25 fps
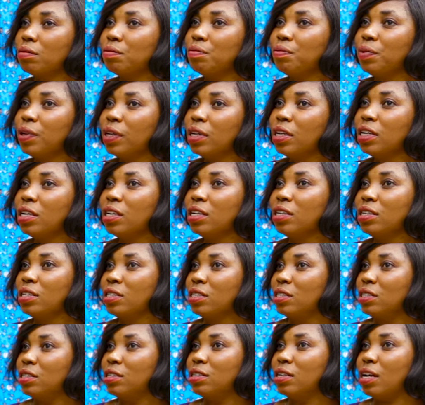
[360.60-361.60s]

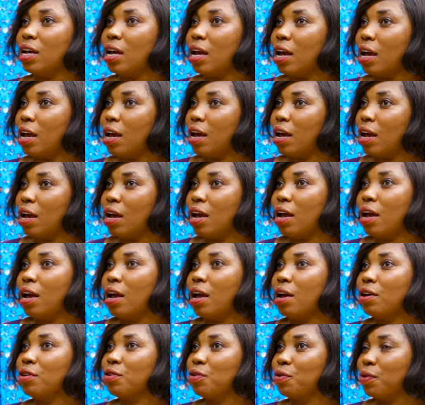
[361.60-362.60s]
being
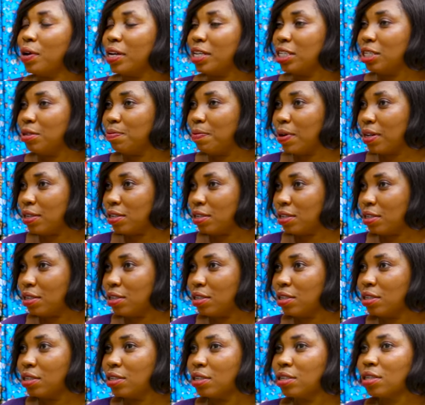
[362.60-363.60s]
a great
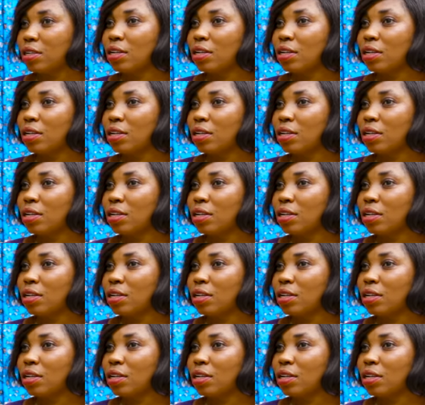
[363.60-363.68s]
person.